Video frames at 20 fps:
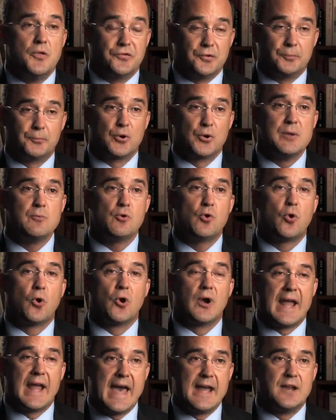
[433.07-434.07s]
the Supreme
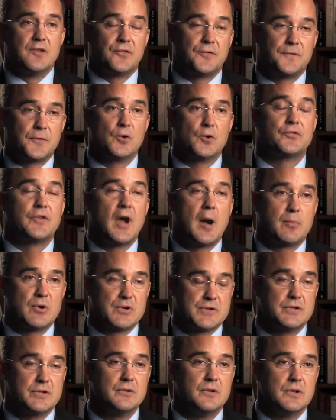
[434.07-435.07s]
Court had its first
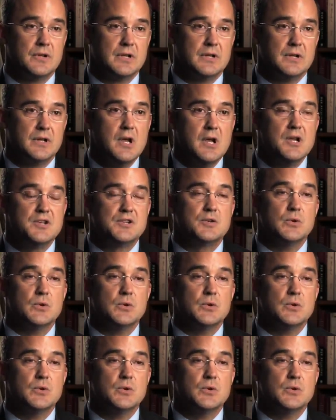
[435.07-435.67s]
opportunity